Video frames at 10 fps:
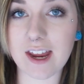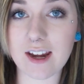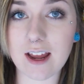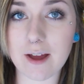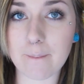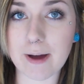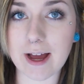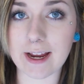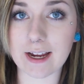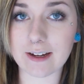then
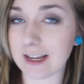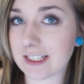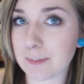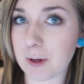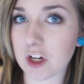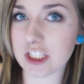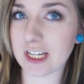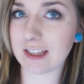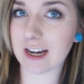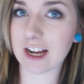my next
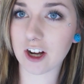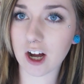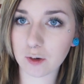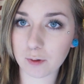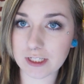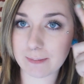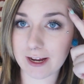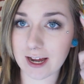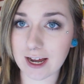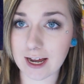piercing that I got was
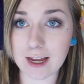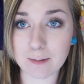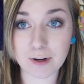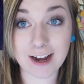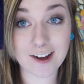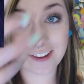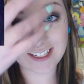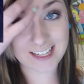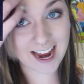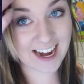my eyebrow,
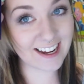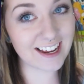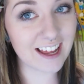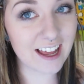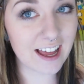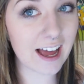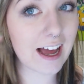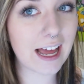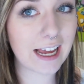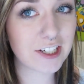this side.
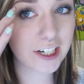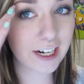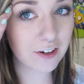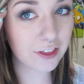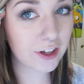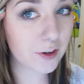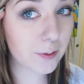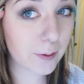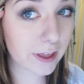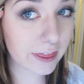I took it out
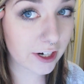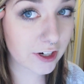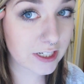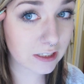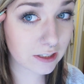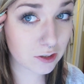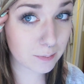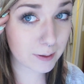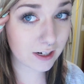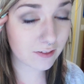though. There's a
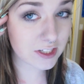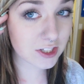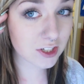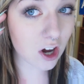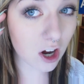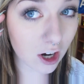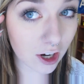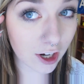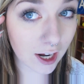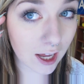little bit of a
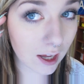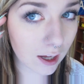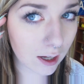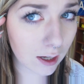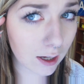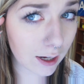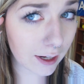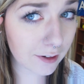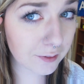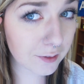scar.
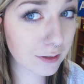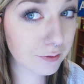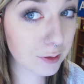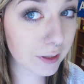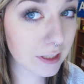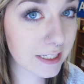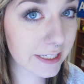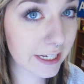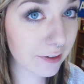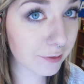I don't know if you can
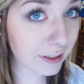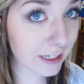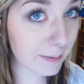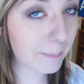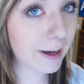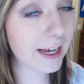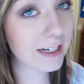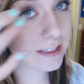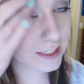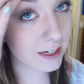see it really,
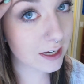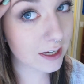but